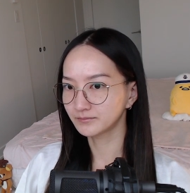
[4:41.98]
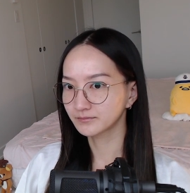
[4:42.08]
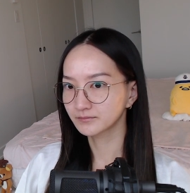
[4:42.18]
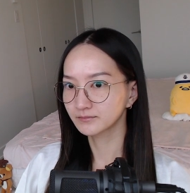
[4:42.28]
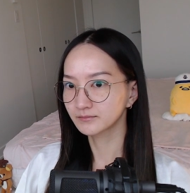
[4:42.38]

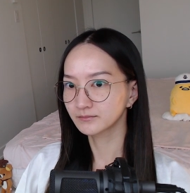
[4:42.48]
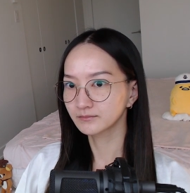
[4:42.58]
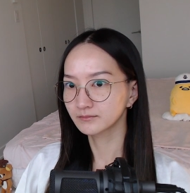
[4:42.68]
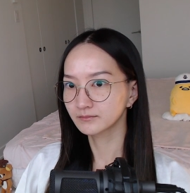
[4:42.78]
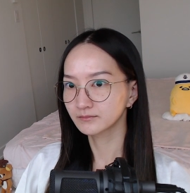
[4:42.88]

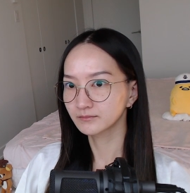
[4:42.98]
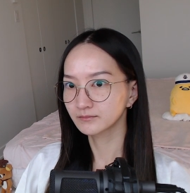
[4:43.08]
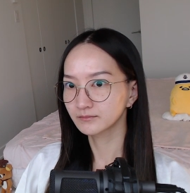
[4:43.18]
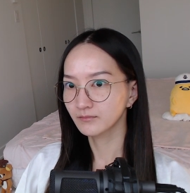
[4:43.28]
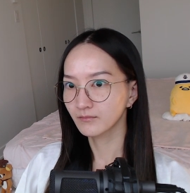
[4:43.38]

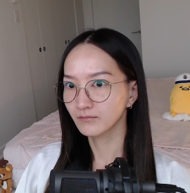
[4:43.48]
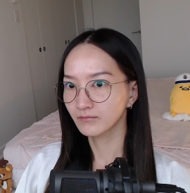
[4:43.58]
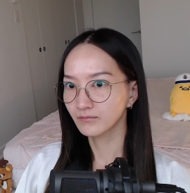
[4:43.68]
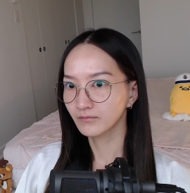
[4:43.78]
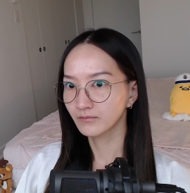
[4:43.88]

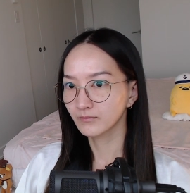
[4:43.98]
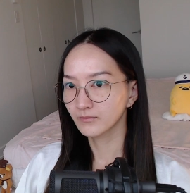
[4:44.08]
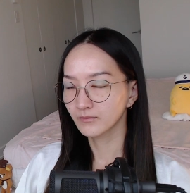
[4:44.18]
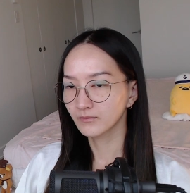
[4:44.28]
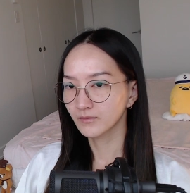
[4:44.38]

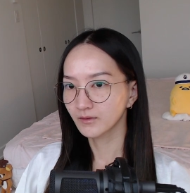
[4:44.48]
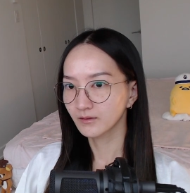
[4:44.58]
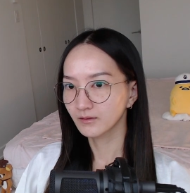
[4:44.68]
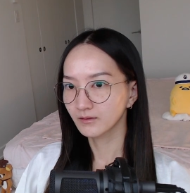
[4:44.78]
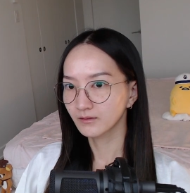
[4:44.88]

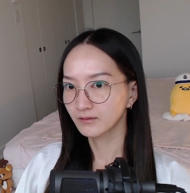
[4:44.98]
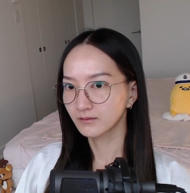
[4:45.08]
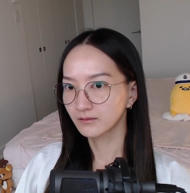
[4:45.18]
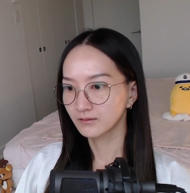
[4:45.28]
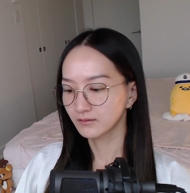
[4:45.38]

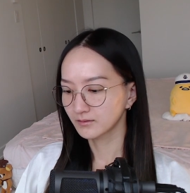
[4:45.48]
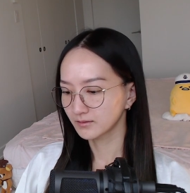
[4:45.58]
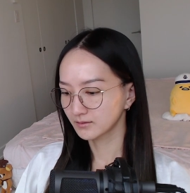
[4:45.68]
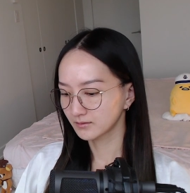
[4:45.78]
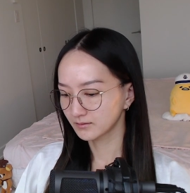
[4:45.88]

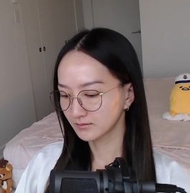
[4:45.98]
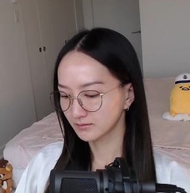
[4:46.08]
Nobody speaks.